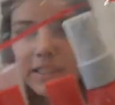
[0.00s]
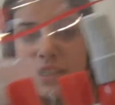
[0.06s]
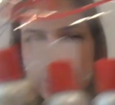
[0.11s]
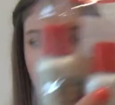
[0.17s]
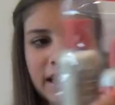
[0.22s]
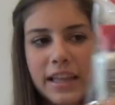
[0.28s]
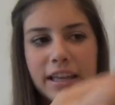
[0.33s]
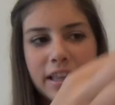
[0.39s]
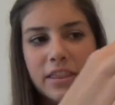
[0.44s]
to
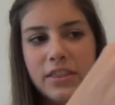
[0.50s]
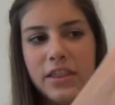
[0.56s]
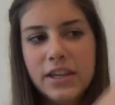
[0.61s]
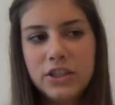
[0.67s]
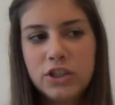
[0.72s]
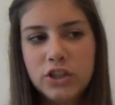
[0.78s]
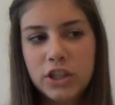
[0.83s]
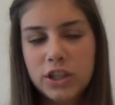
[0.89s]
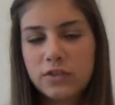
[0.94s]
get like
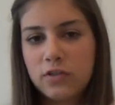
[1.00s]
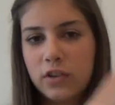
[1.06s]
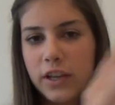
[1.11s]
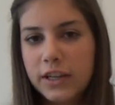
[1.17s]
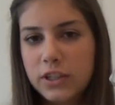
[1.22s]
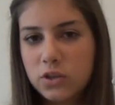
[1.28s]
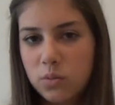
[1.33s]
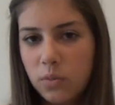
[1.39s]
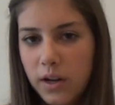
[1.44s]
this just for
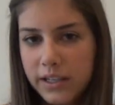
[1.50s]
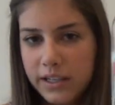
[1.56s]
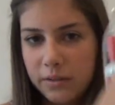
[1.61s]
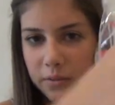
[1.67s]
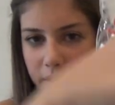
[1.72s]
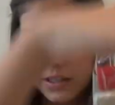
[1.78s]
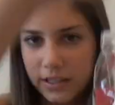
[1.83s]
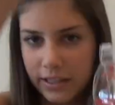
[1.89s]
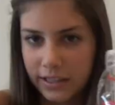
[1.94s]
like 20
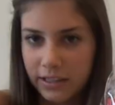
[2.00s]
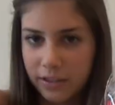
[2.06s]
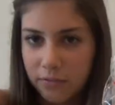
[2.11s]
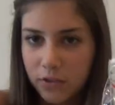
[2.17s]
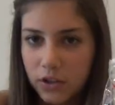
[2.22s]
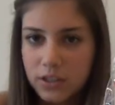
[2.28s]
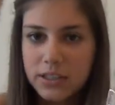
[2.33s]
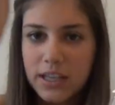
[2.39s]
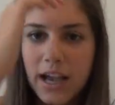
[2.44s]
with like the
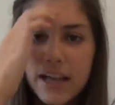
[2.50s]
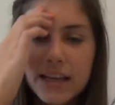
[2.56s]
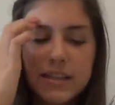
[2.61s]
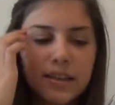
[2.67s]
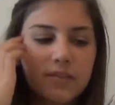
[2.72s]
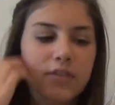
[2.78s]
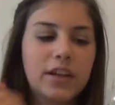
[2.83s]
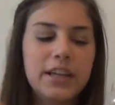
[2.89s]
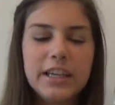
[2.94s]
full size
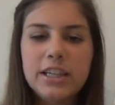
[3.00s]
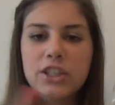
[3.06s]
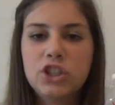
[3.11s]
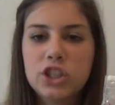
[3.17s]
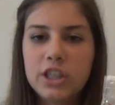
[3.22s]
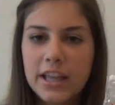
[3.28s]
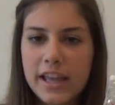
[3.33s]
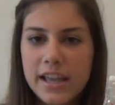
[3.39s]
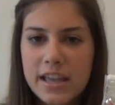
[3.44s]
of like each
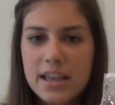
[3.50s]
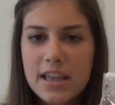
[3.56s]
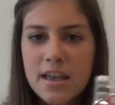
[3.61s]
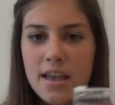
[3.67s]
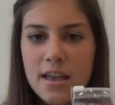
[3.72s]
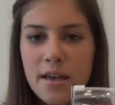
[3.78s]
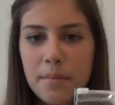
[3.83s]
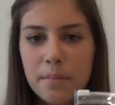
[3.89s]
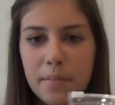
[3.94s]
thing.
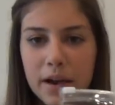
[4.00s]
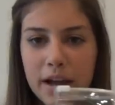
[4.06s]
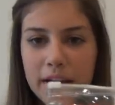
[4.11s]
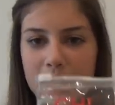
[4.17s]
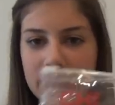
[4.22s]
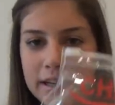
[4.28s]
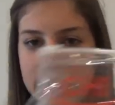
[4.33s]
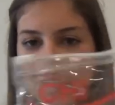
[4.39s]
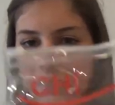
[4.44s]
But it